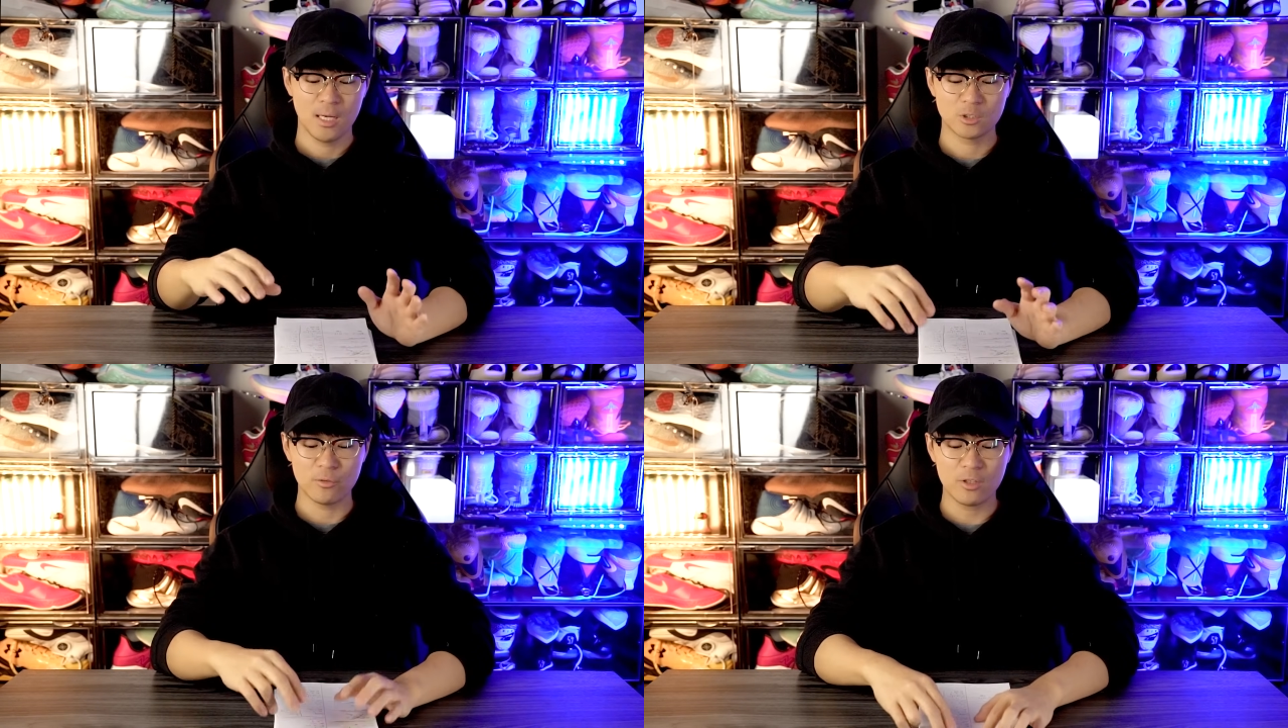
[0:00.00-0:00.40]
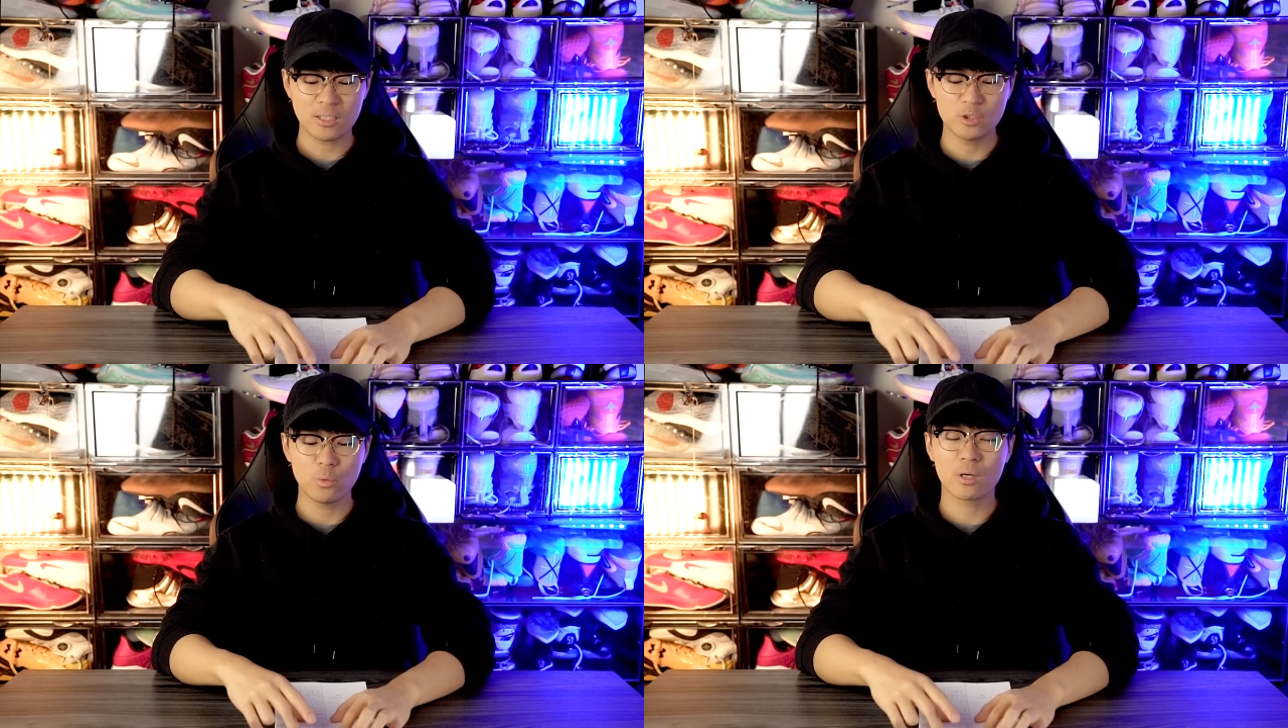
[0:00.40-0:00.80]
So if you
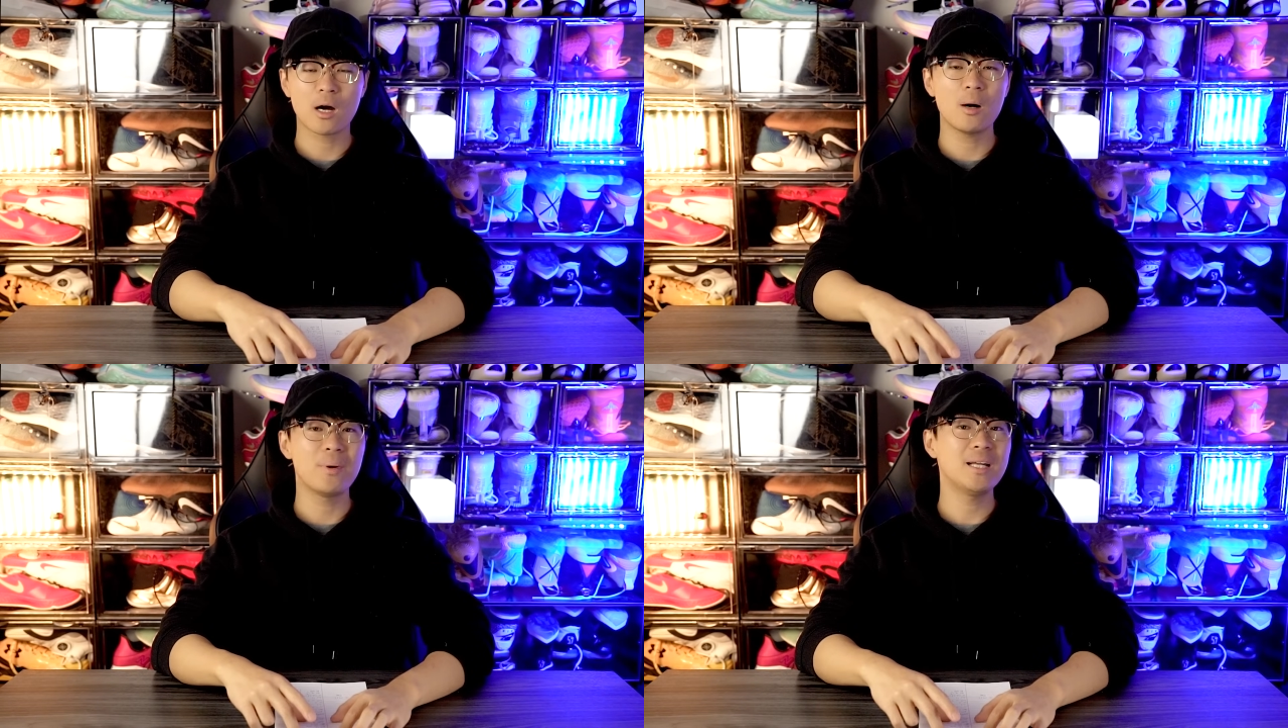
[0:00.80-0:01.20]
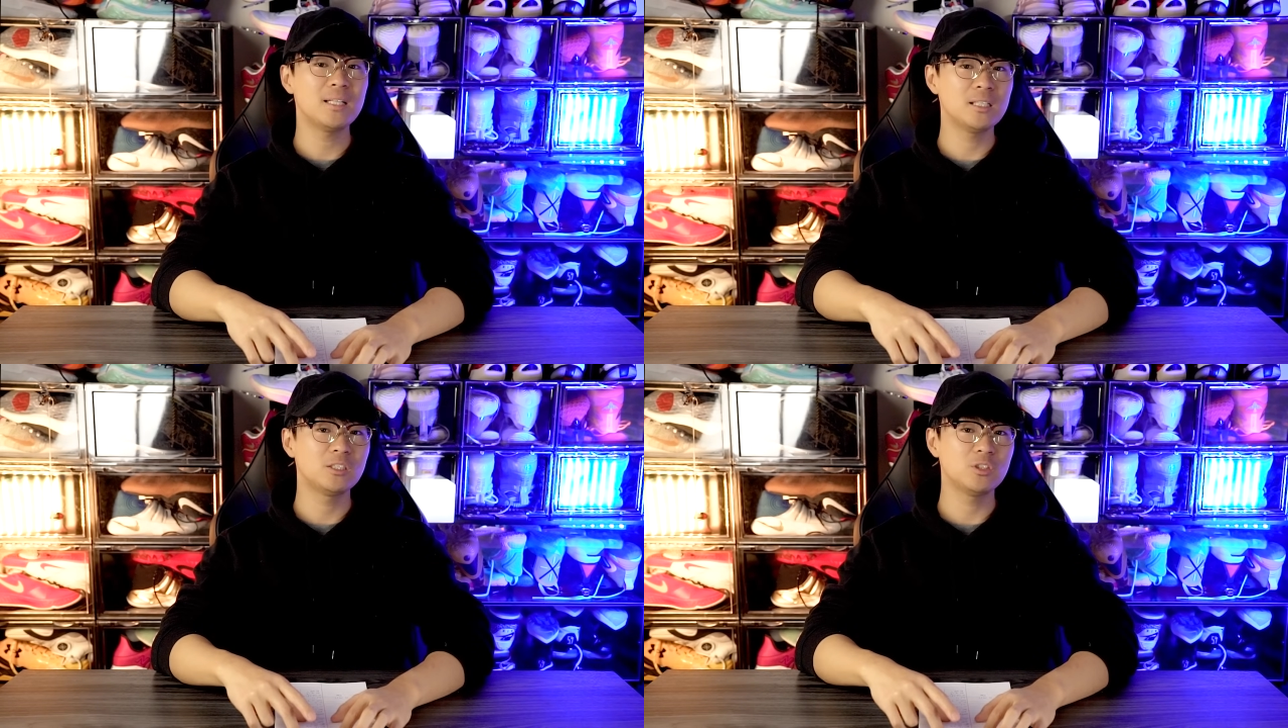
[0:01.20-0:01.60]
guys do want to cop
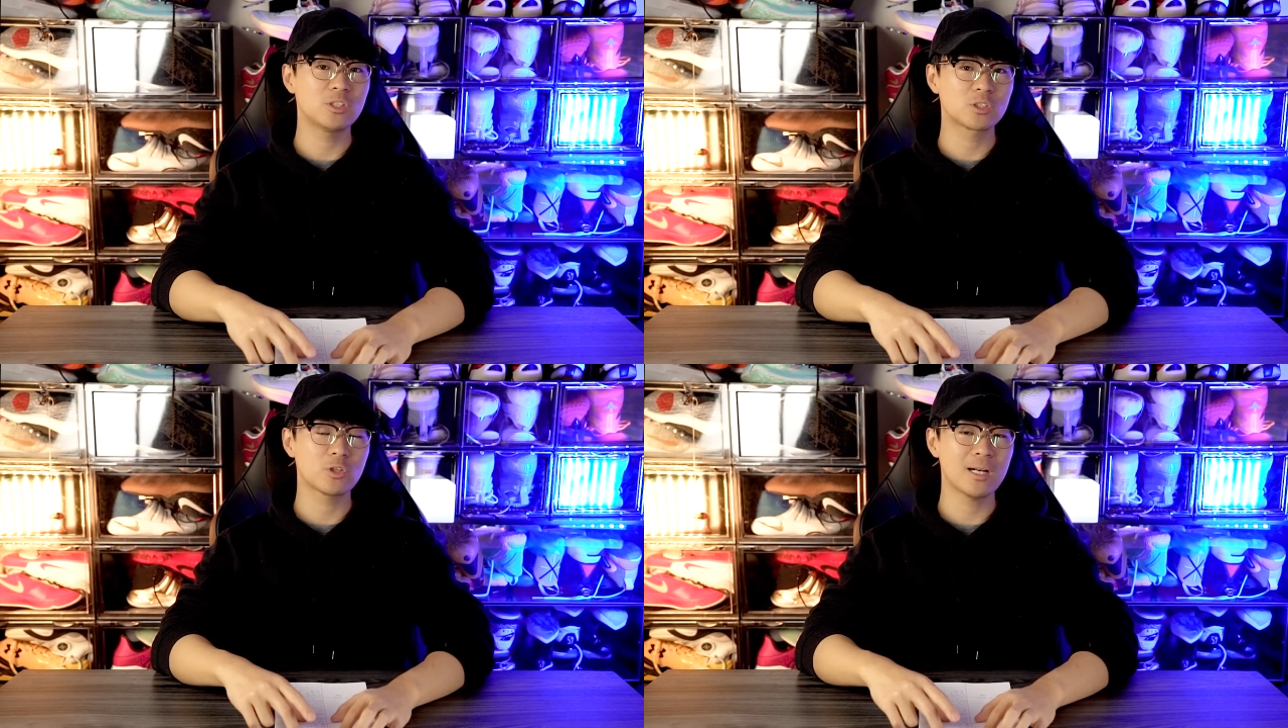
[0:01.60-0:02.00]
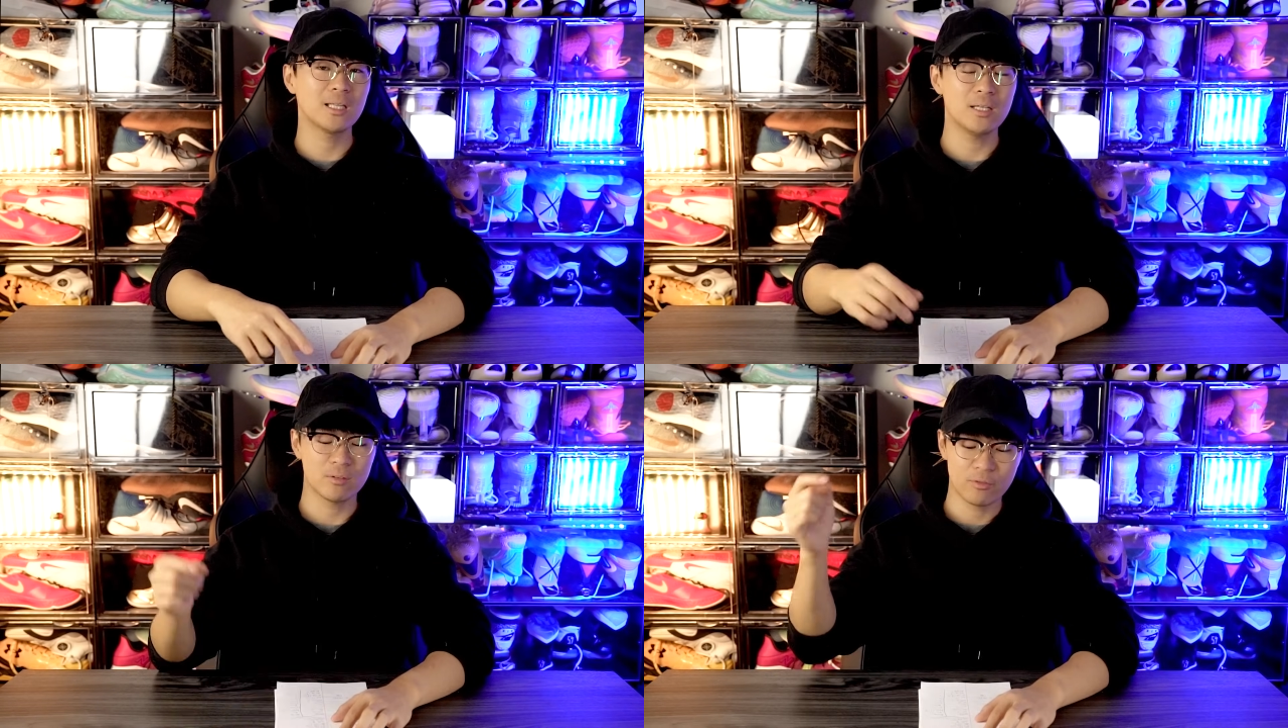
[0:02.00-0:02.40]
any of these shoes, I try to leave